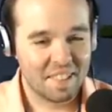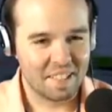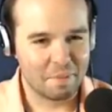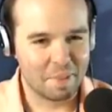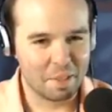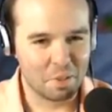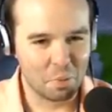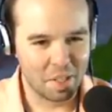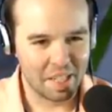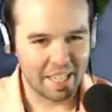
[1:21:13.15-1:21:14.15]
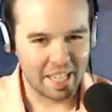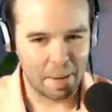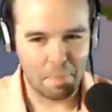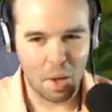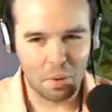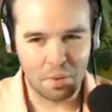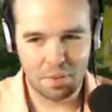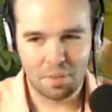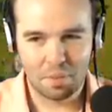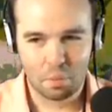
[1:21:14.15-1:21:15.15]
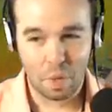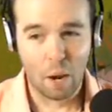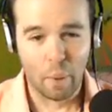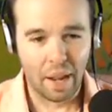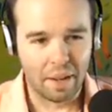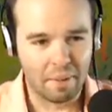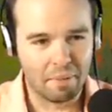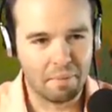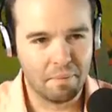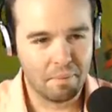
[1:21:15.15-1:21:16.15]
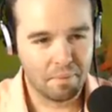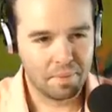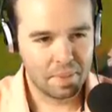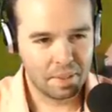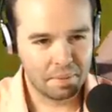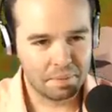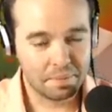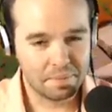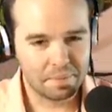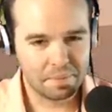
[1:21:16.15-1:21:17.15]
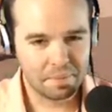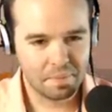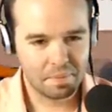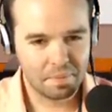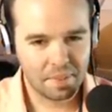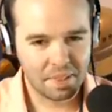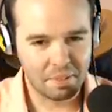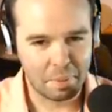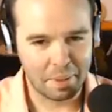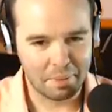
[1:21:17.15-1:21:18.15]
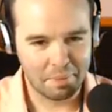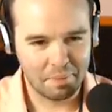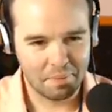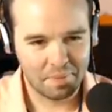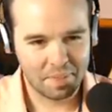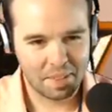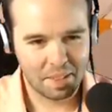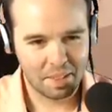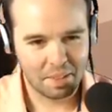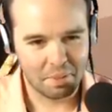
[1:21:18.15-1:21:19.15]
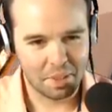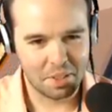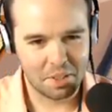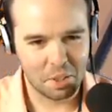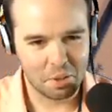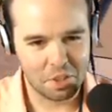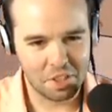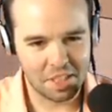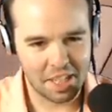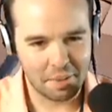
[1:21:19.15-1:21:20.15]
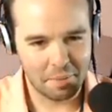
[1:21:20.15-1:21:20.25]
You meant to do 1 leg, not both. Bro, what? Ribbit. Ribbit. One right, coach and 10.